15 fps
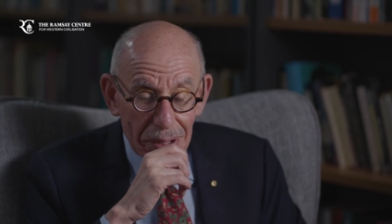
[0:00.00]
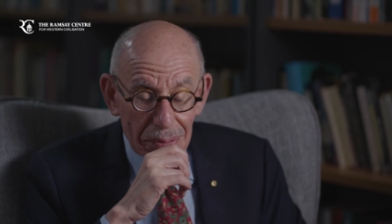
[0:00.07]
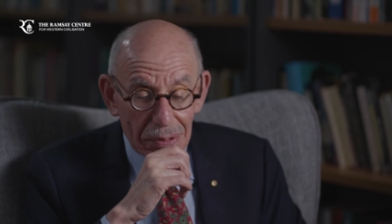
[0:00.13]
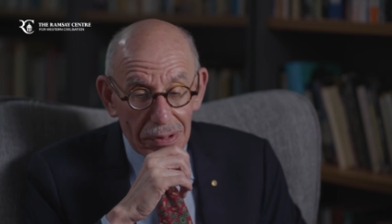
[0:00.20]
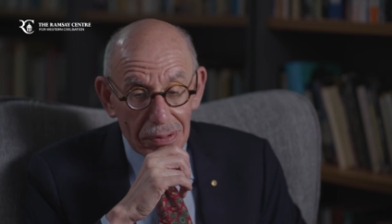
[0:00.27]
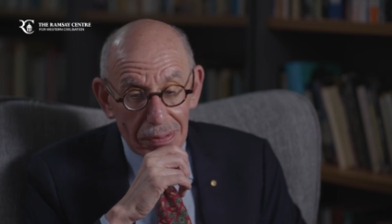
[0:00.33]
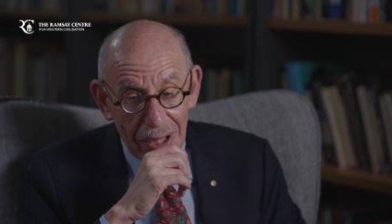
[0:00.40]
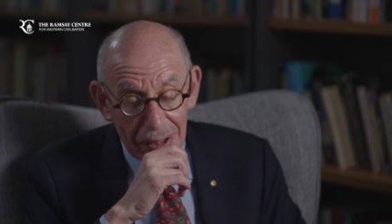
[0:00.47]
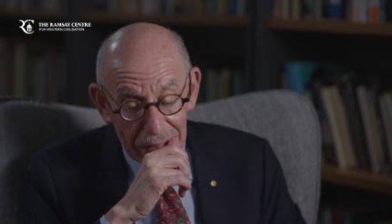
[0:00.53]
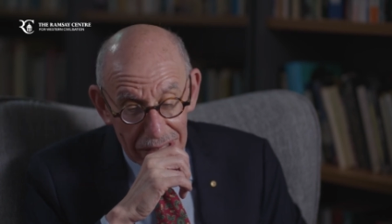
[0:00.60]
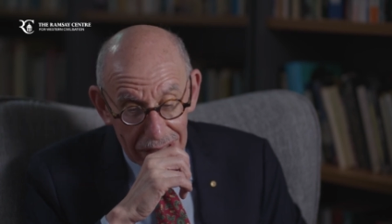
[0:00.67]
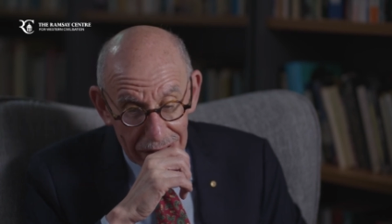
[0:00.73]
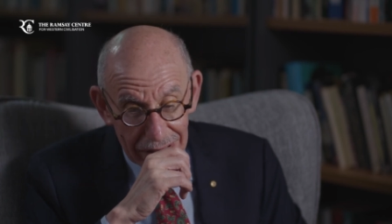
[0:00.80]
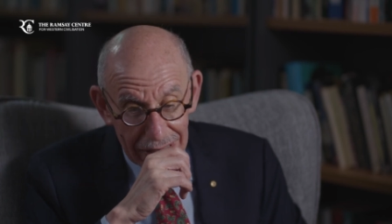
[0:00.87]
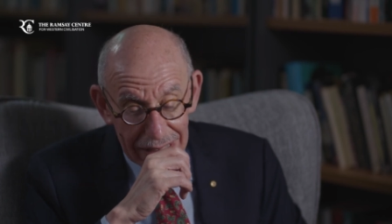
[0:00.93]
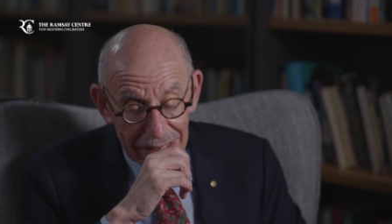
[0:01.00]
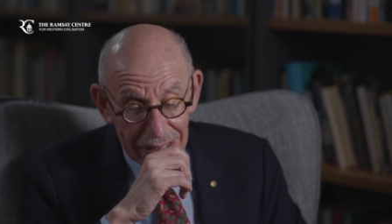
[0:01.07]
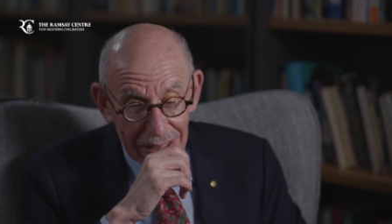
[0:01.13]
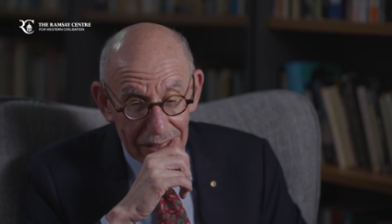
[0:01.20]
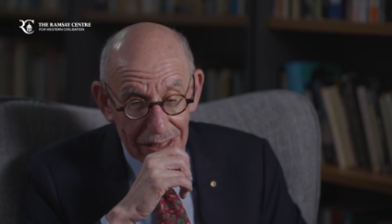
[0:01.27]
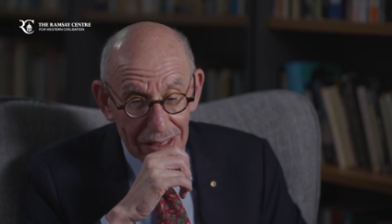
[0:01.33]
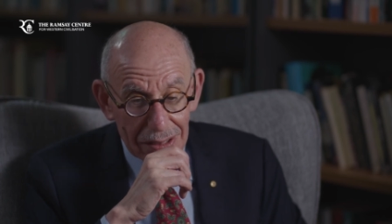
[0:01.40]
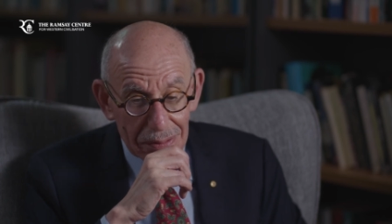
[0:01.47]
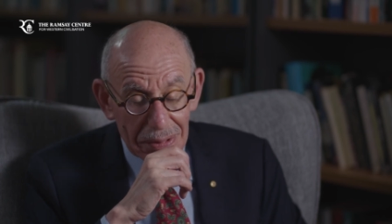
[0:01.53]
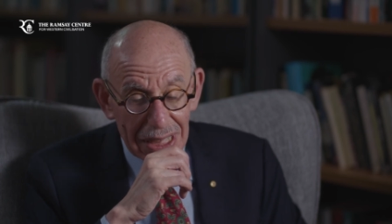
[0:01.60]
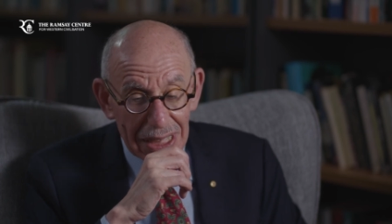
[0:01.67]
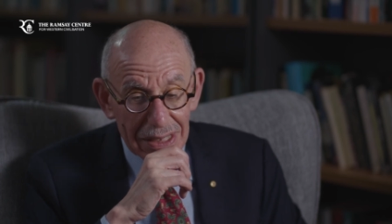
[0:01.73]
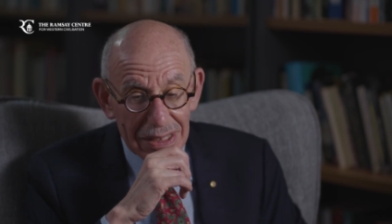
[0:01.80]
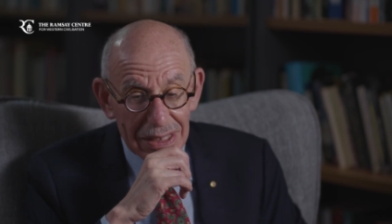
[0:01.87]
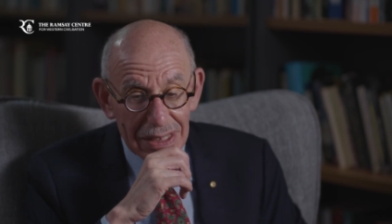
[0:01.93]
People worry a great deal
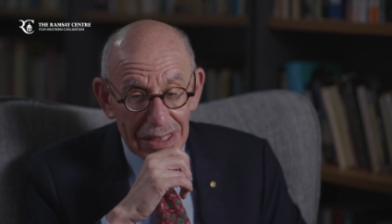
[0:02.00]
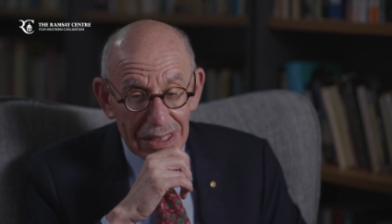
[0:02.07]
about